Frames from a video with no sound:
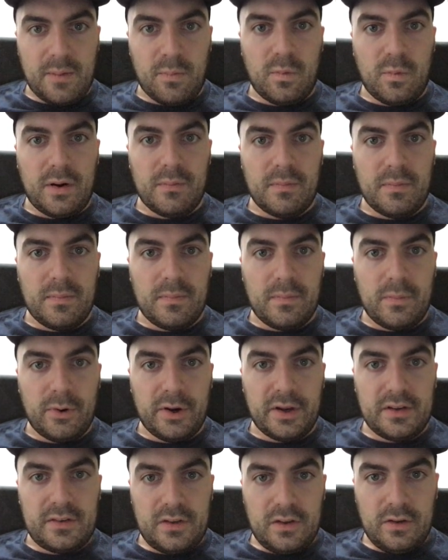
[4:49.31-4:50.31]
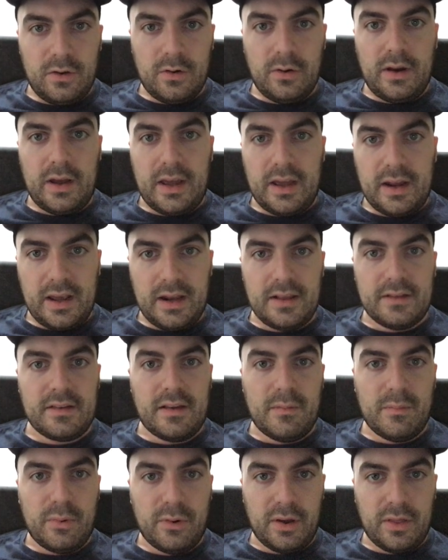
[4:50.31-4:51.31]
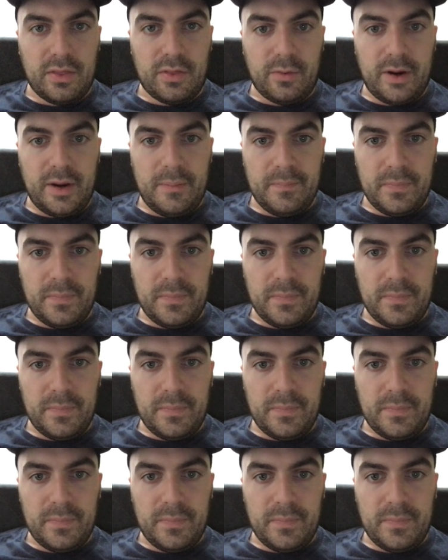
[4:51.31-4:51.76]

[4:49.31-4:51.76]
1.2 and 87.3.